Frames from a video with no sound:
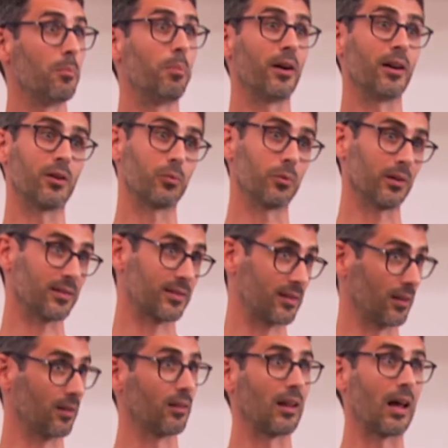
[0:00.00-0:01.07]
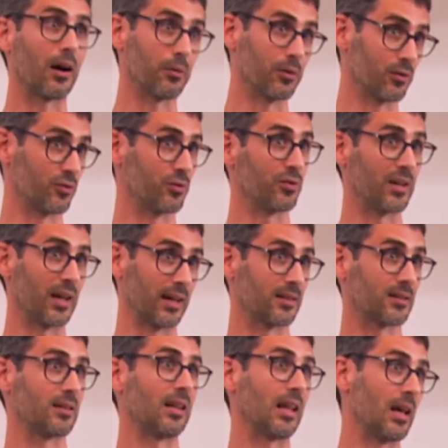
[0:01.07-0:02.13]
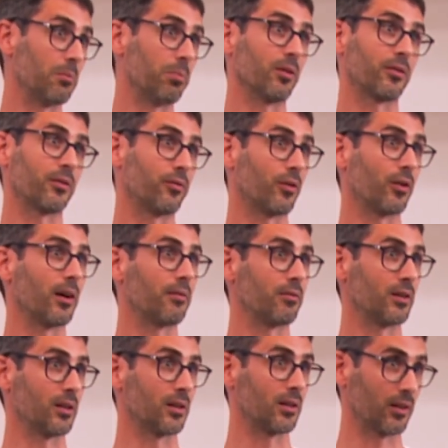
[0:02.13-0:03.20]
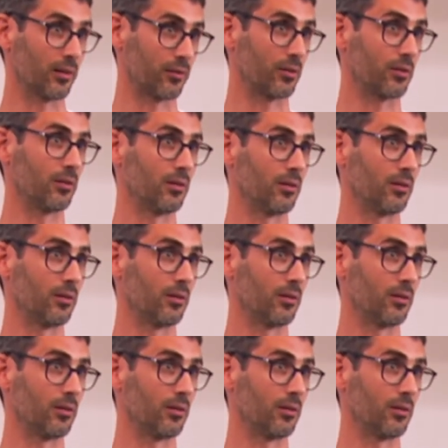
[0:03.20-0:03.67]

but it will still allow you to get labels for every cluster.